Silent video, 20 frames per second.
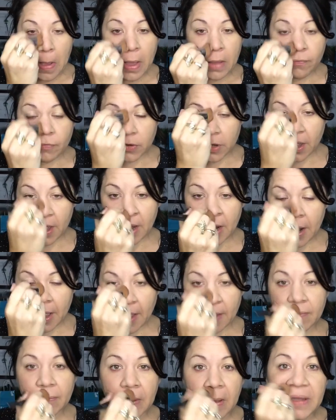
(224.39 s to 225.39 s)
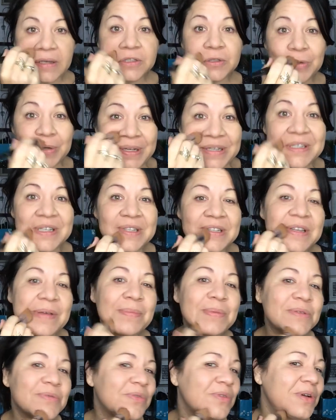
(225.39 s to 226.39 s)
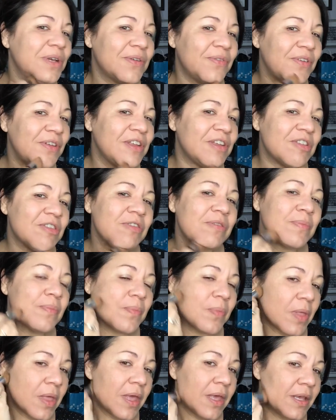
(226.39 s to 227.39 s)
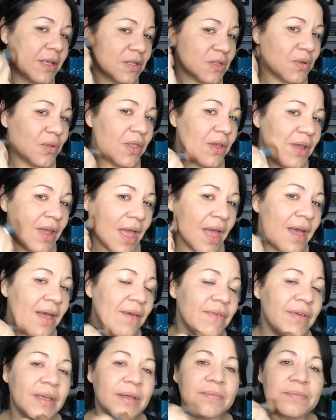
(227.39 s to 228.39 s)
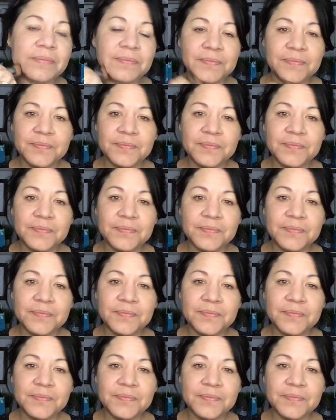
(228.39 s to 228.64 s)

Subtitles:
If not, I've got tricks and tips for you if you need them. So there you have it.